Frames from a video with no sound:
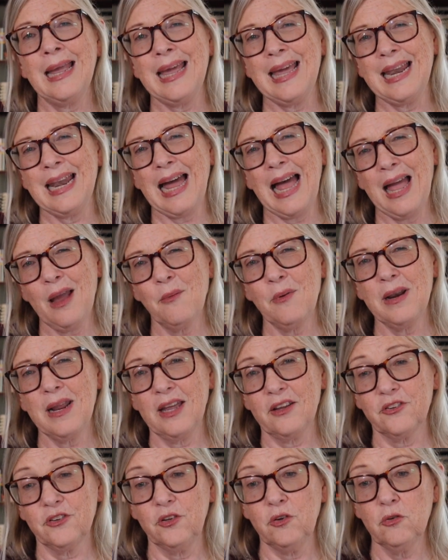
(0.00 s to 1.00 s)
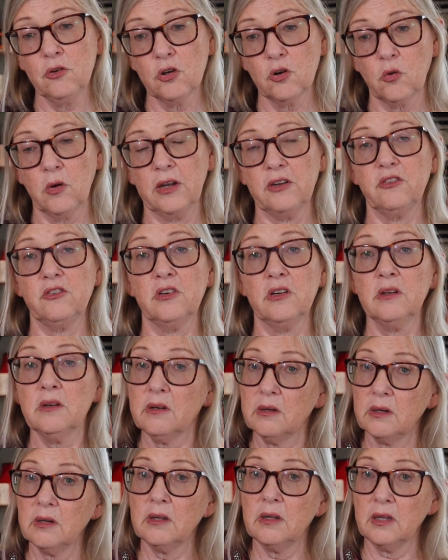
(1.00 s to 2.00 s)
And I would ask you the question
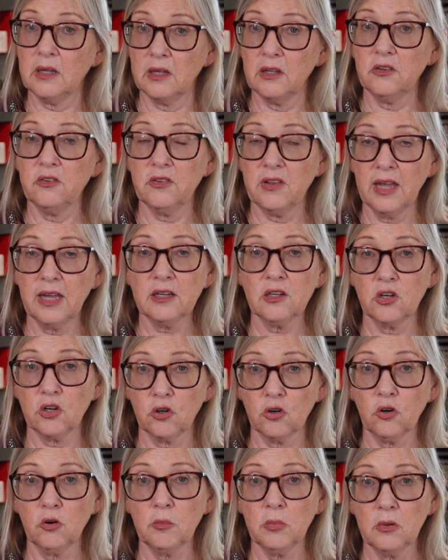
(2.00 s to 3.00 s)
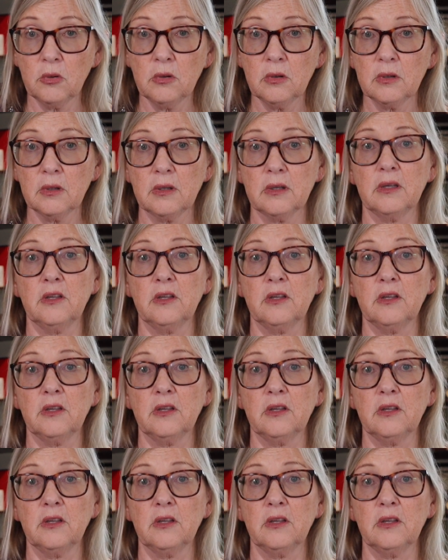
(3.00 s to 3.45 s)
is that curable?